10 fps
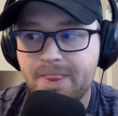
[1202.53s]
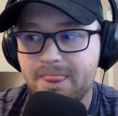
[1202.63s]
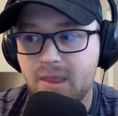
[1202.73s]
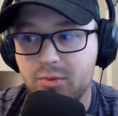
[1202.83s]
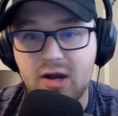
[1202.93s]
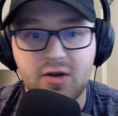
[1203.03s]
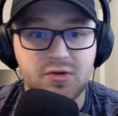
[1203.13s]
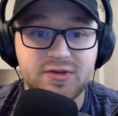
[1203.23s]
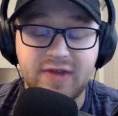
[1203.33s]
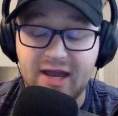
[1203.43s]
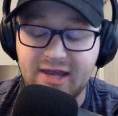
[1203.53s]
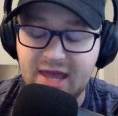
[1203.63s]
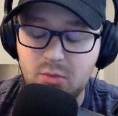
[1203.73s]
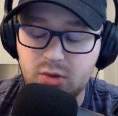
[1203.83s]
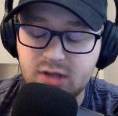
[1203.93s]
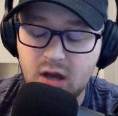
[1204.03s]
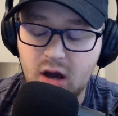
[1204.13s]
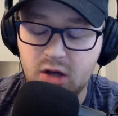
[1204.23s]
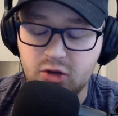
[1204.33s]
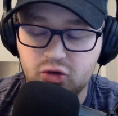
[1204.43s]
The Broncos, that game was
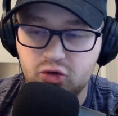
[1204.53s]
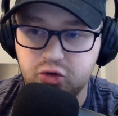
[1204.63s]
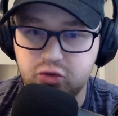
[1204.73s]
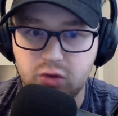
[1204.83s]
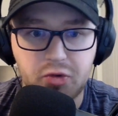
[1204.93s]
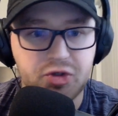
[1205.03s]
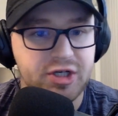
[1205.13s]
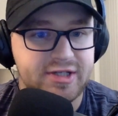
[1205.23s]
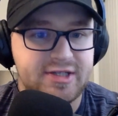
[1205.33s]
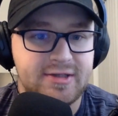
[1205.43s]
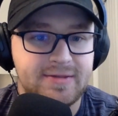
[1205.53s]
atrocious.